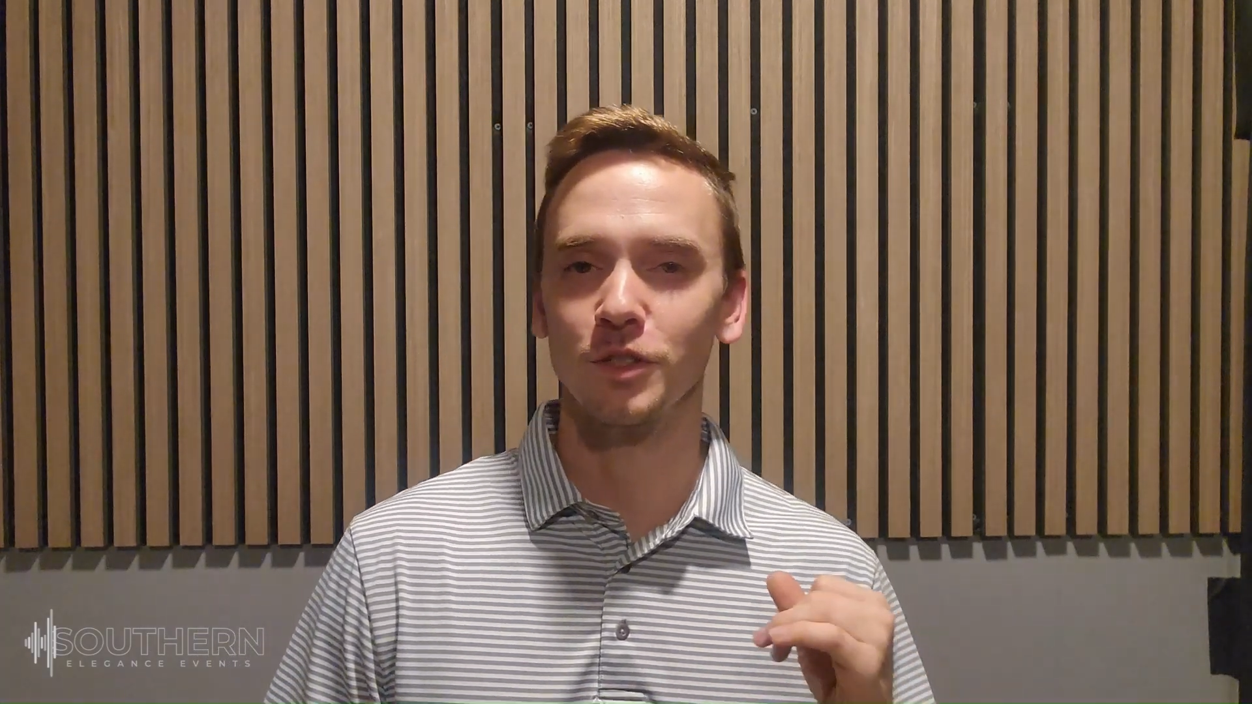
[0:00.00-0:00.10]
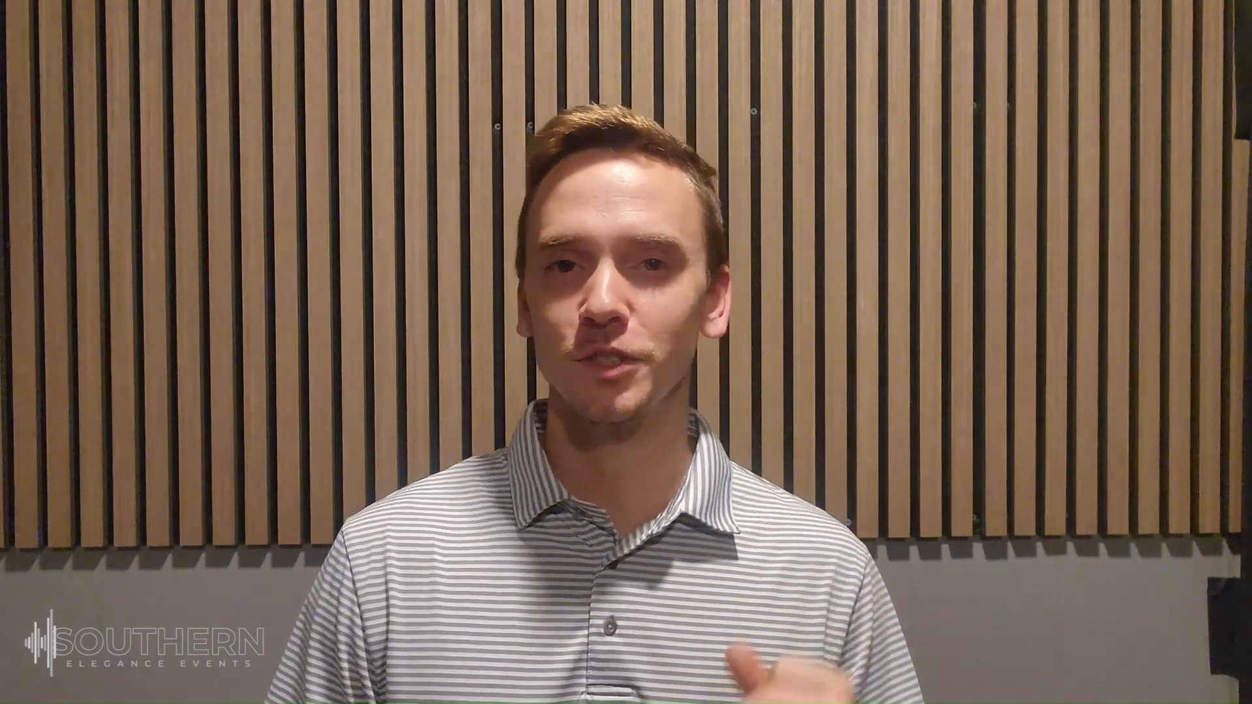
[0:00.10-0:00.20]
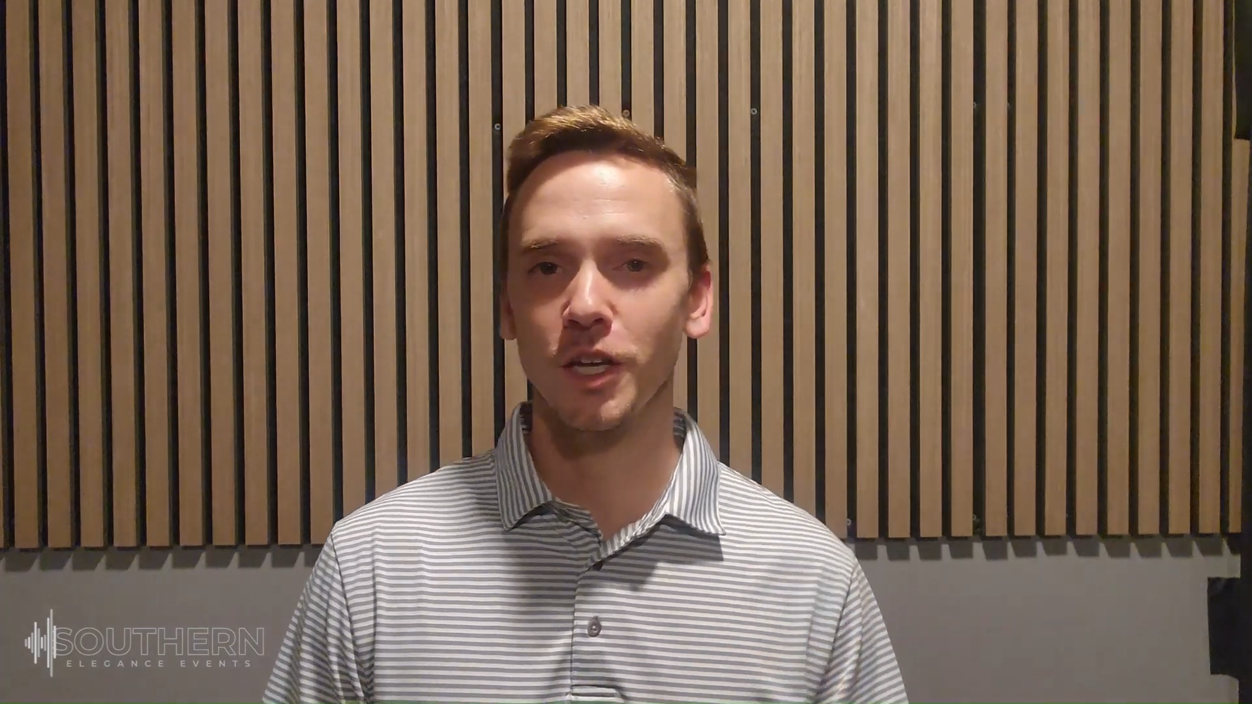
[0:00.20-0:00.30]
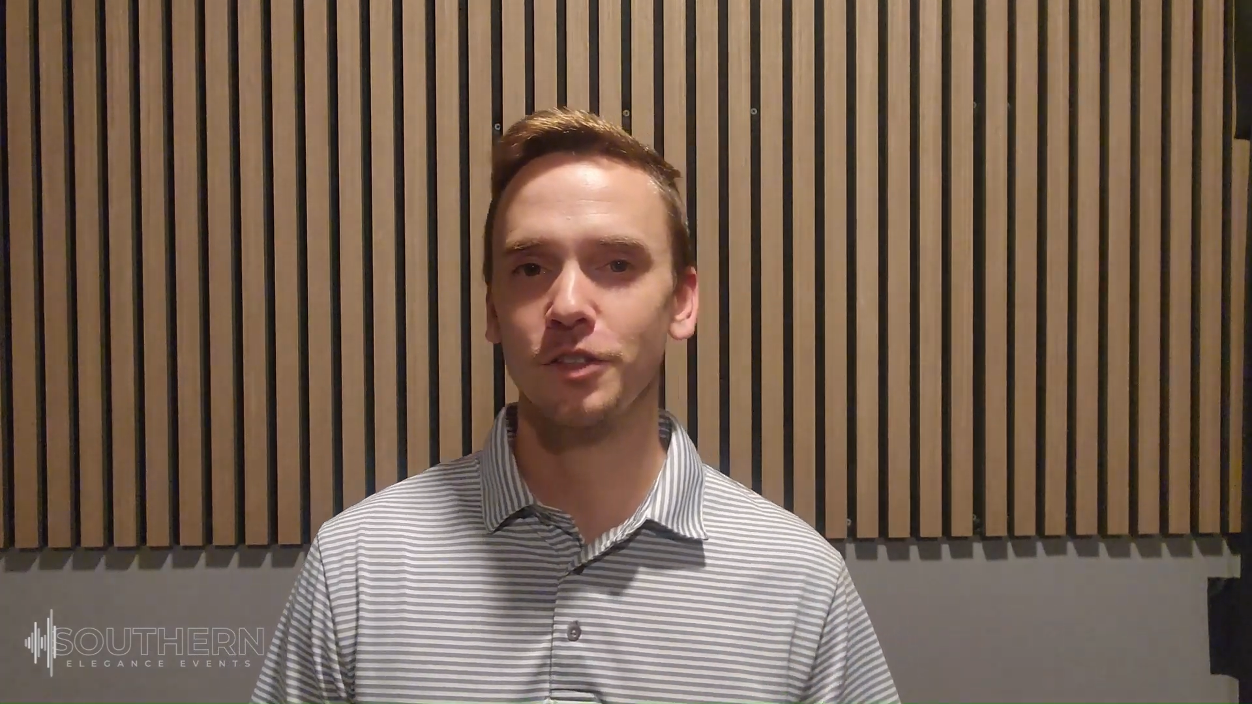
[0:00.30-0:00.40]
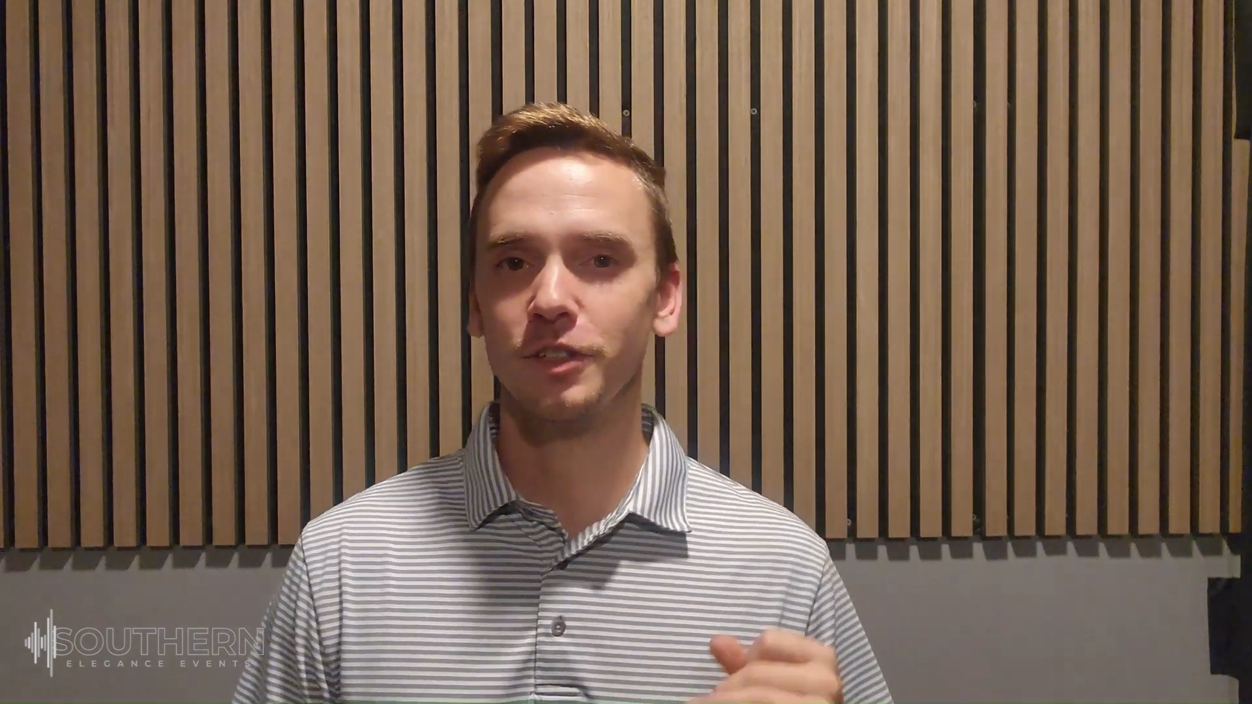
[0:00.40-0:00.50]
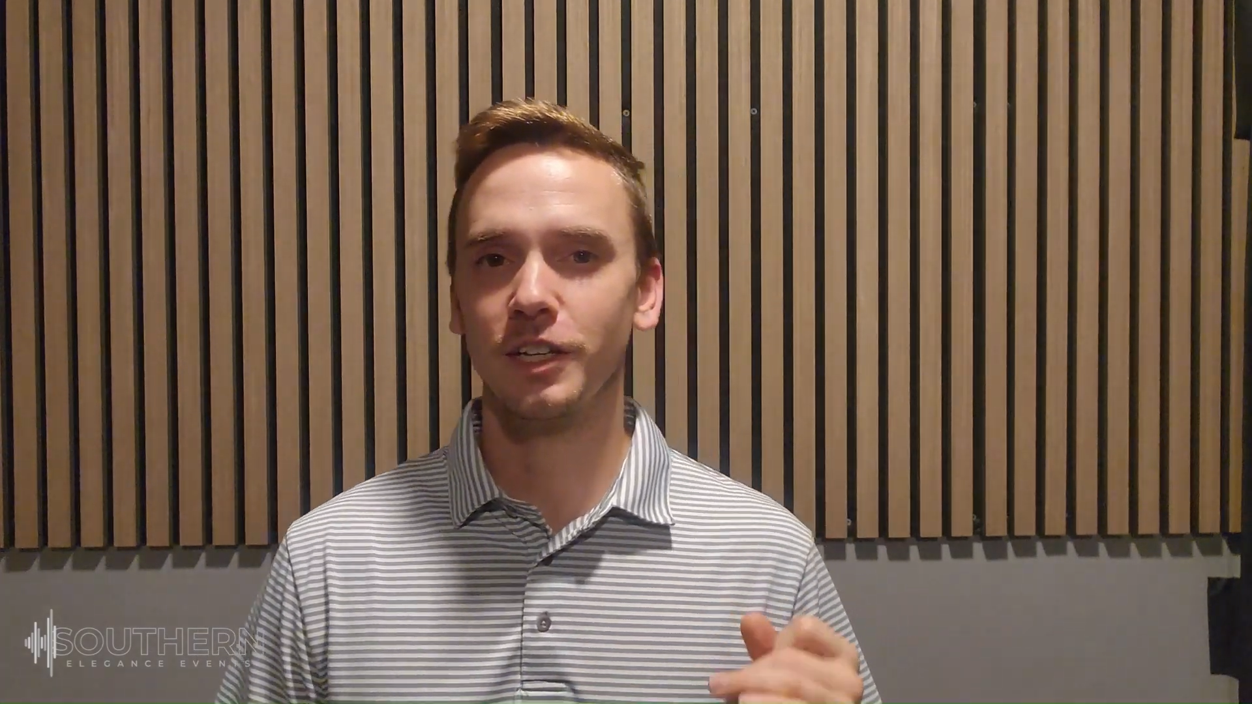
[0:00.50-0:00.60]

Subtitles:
Southern